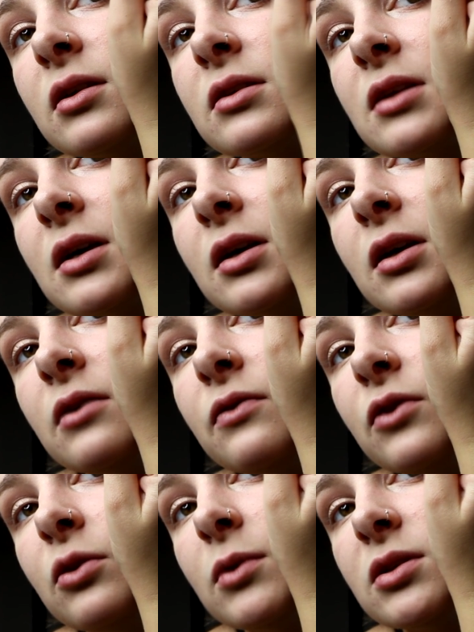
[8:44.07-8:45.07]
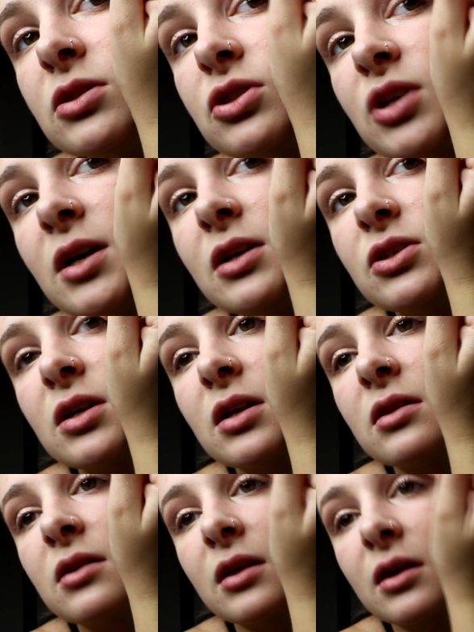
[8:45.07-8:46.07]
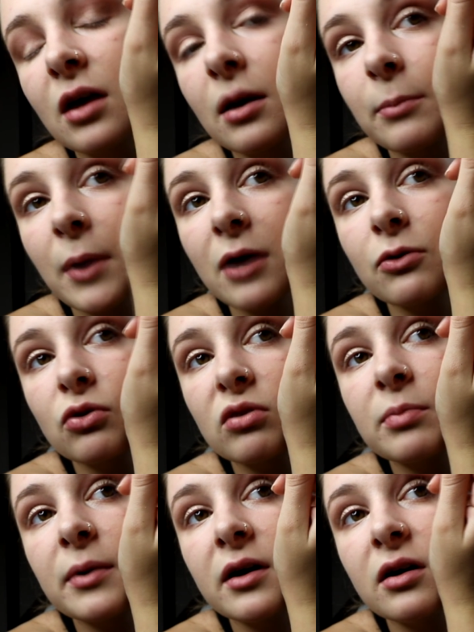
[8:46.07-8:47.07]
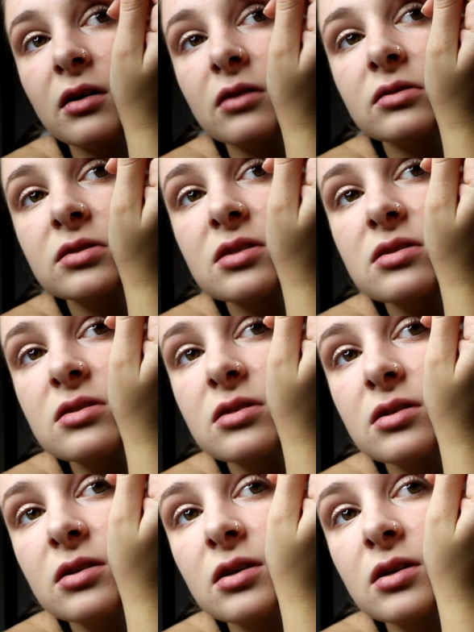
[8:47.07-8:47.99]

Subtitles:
is that if you were to change anything about your past,